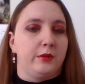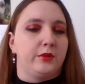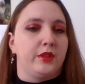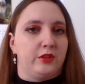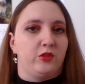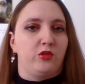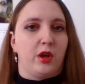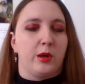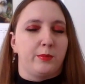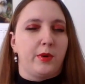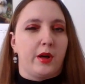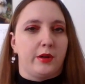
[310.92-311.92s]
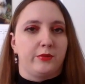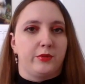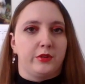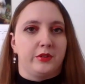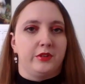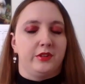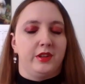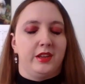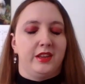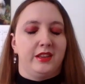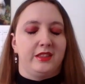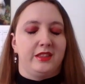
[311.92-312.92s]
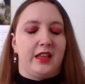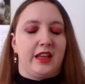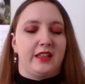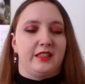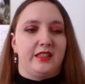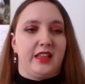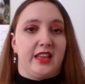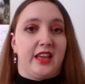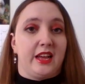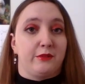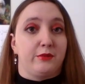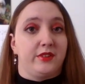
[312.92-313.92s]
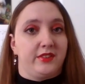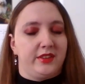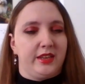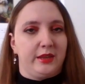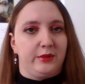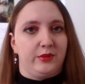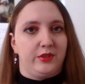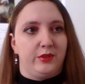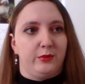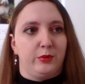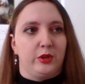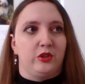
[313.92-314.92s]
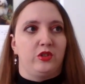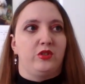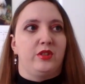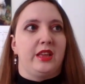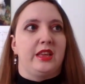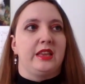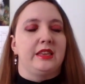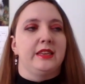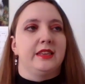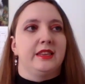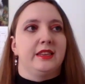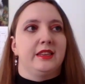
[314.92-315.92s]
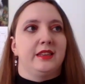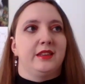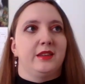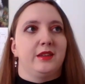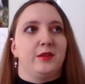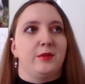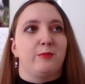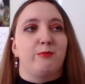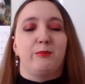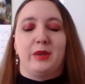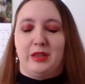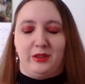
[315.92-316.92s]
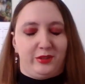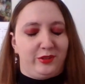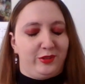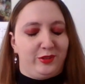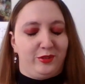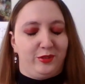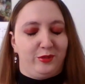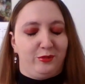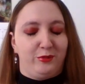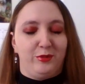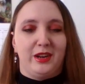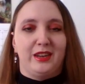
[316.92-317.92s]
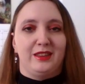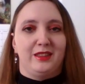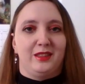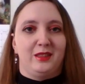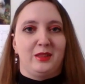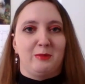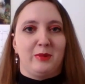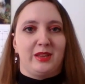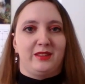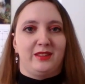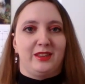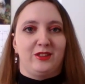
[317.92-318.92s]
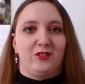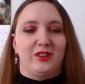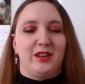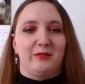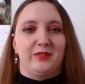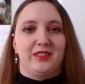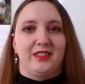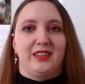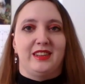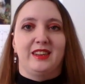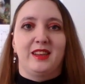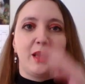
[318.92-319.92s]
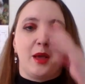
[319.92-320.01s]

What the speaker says: this job offer that they had received, which they misread the message and everything.